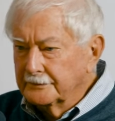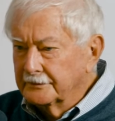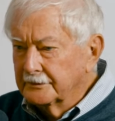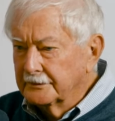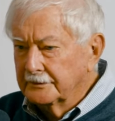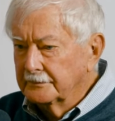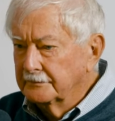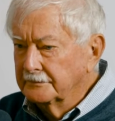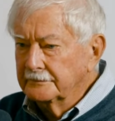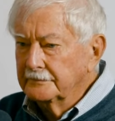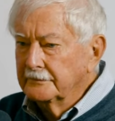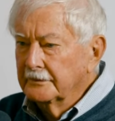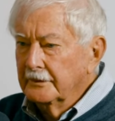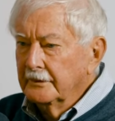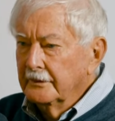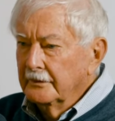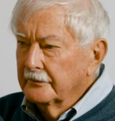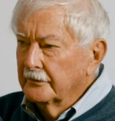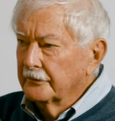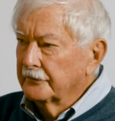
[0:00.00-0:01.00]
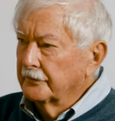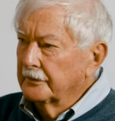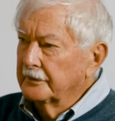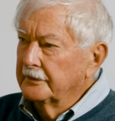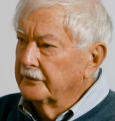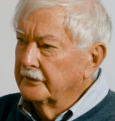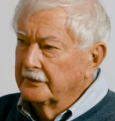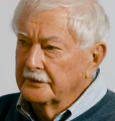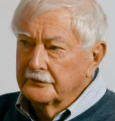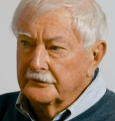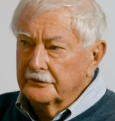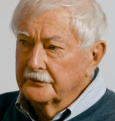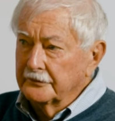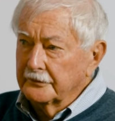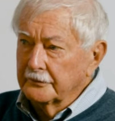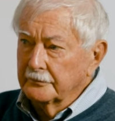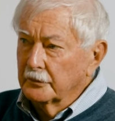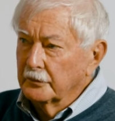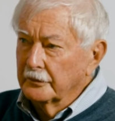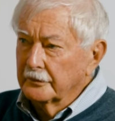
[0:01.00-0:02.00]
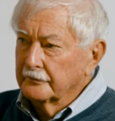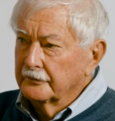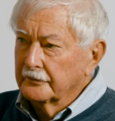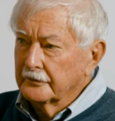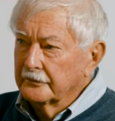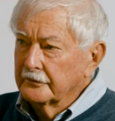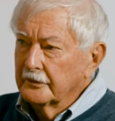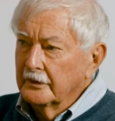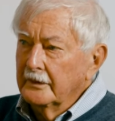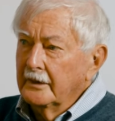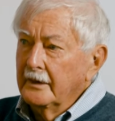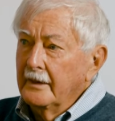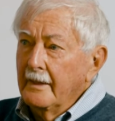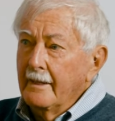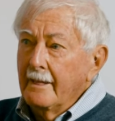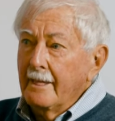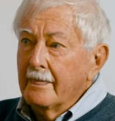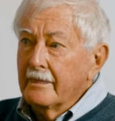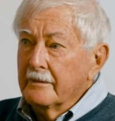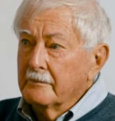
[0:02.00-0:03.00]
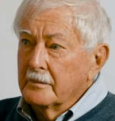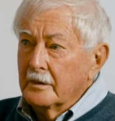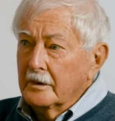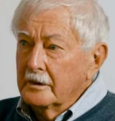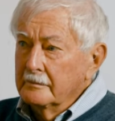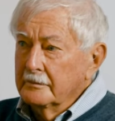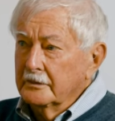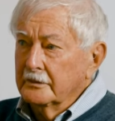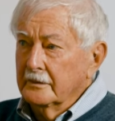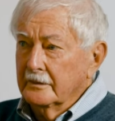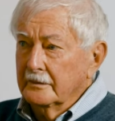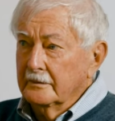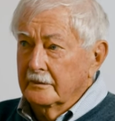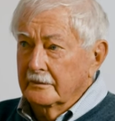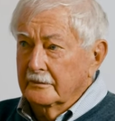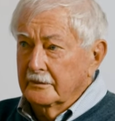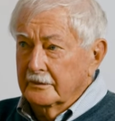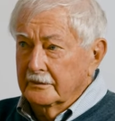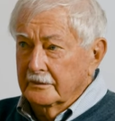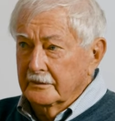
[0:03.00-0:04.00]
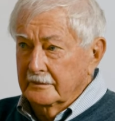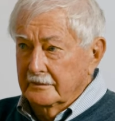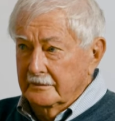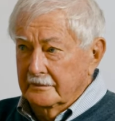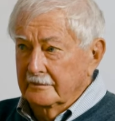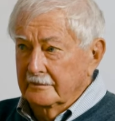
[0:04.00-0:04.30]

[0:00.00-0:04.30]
Um, the three tier system worked for us. The moment that